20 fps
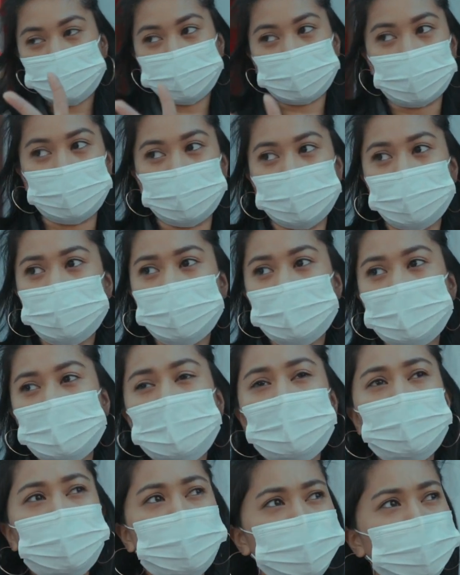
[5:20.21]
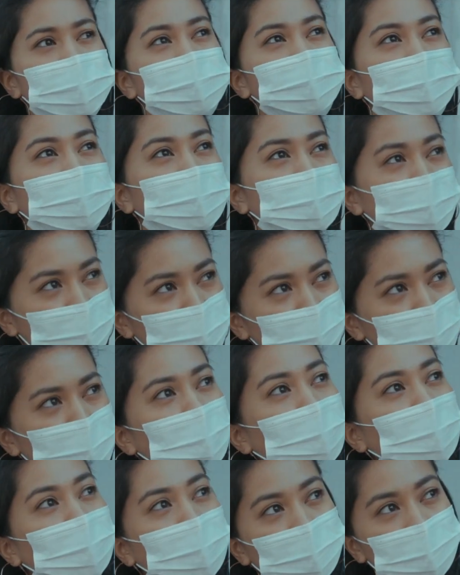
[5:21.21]
of ramen, which is a
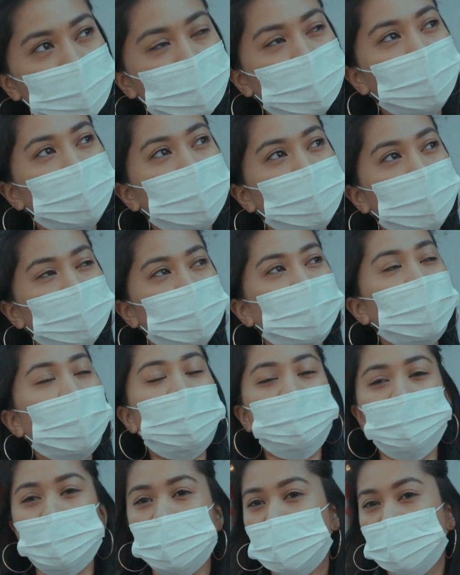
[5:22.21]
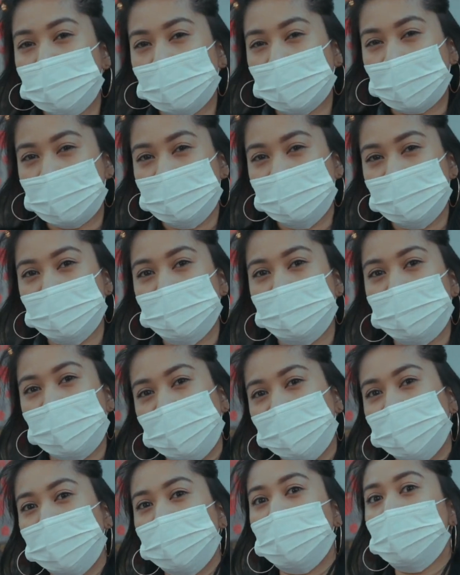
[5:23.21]
little over the average price that you
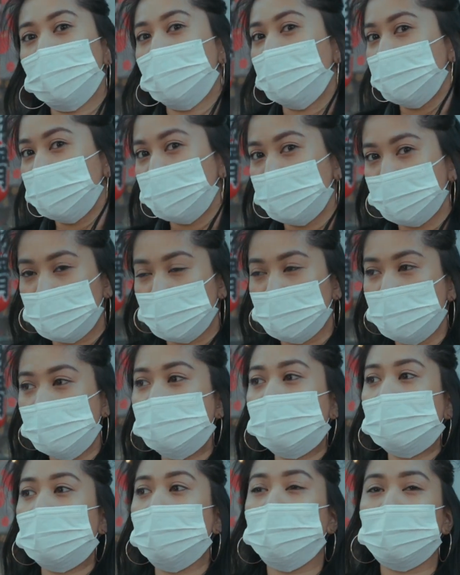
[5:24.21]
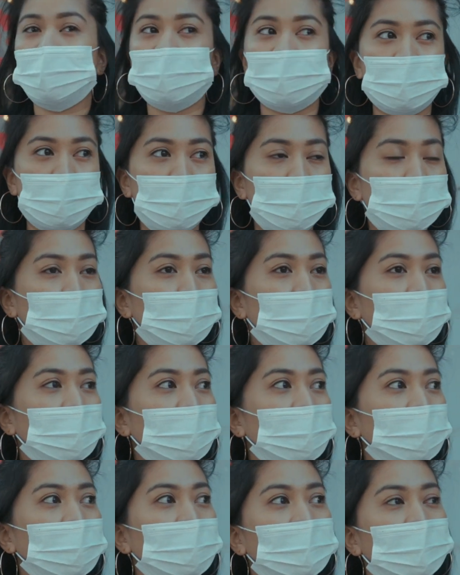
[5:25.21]
pay for a bowl of noodles in Macau,
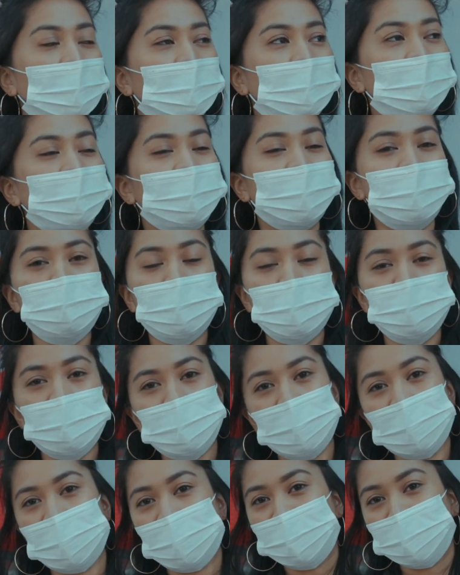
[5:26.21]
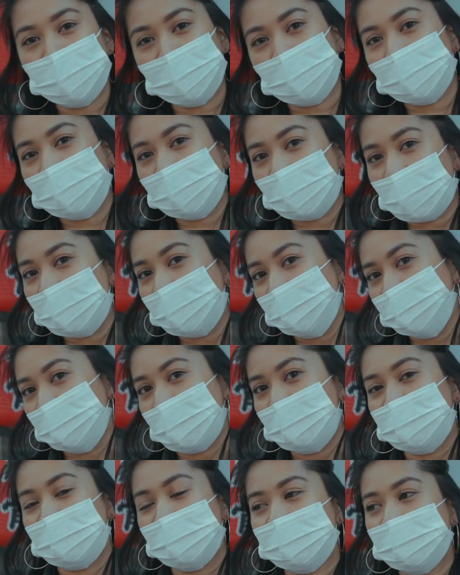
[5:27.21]
but that's what you pay for a good kind of
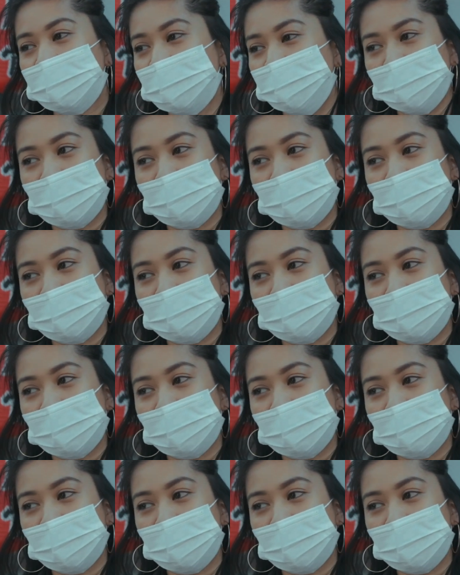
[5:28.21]
ramen.